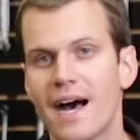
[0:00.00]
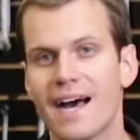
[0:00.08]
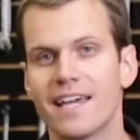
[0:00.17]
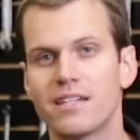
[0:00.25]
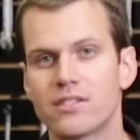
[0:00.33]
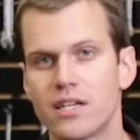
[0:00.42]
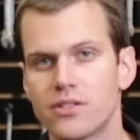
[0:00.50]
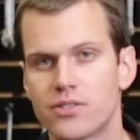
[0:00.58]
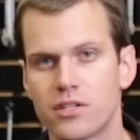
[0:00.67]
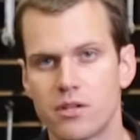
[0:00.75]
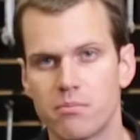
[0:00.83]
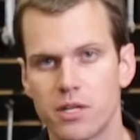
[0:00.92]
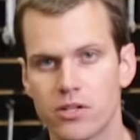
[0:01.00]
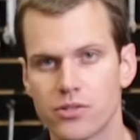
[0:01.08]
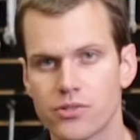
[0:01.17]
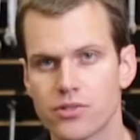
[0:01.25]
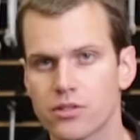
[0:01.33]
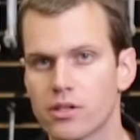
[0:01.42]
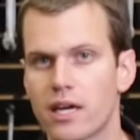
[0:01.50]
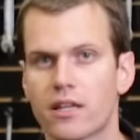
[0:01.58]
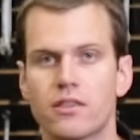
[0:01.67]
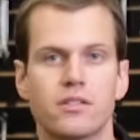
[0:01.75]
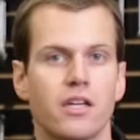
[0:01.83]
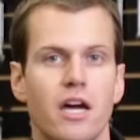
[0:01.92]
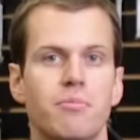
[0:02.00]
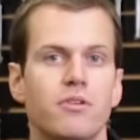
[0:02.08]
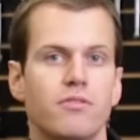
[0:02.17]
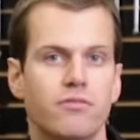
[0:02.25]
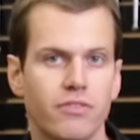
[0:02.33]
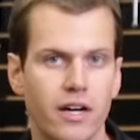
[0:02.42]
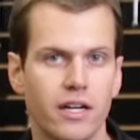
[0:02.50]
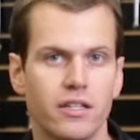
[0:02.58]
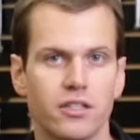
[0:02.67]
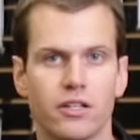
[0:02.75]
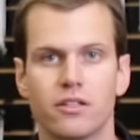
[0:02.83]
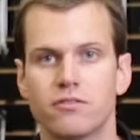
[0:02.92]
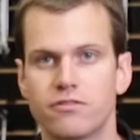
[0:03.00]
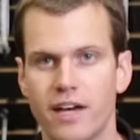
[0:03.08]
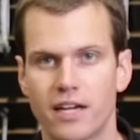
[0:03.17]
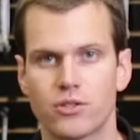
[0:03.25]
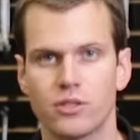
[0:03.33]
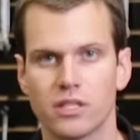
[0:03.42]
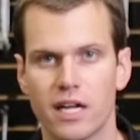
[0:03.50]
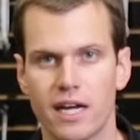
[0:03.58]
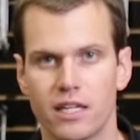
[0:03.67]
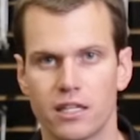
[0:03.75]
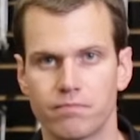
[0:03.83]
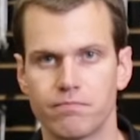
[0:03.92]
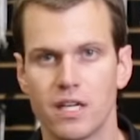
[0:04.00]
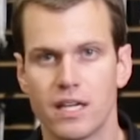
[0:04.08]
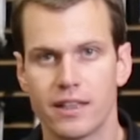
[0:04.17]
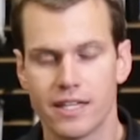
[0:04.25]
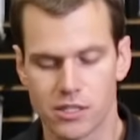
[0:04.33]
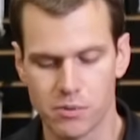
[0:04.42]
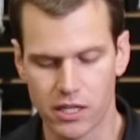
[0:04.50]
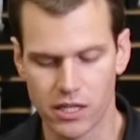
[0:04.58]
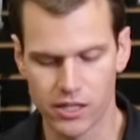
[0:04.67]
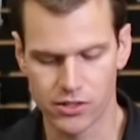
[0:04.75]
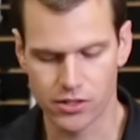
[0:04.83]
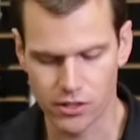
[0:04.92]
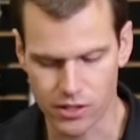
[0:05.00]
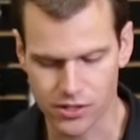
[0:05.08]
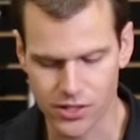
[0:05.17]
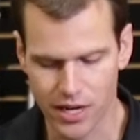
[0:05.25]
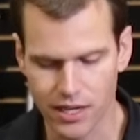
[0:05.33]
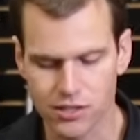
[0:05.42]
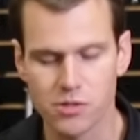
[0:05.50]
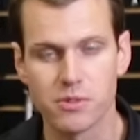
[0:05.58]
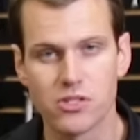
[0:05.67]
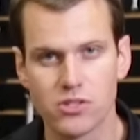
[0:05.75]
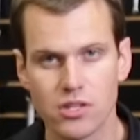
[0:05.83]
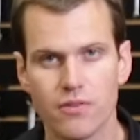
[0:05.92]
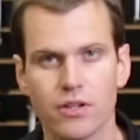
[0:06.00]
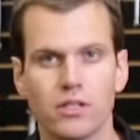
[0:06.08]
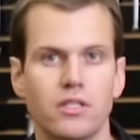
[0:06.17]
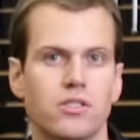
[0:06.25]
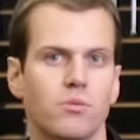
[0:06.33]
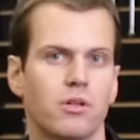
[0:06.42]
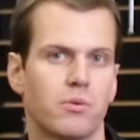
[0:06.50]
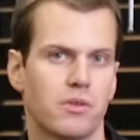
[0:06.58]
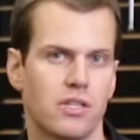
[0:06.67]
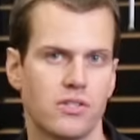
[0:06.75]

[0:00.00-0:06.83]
high-intensity emitters like the type you'd find on factory lighting. That's because they're designed specifically to work with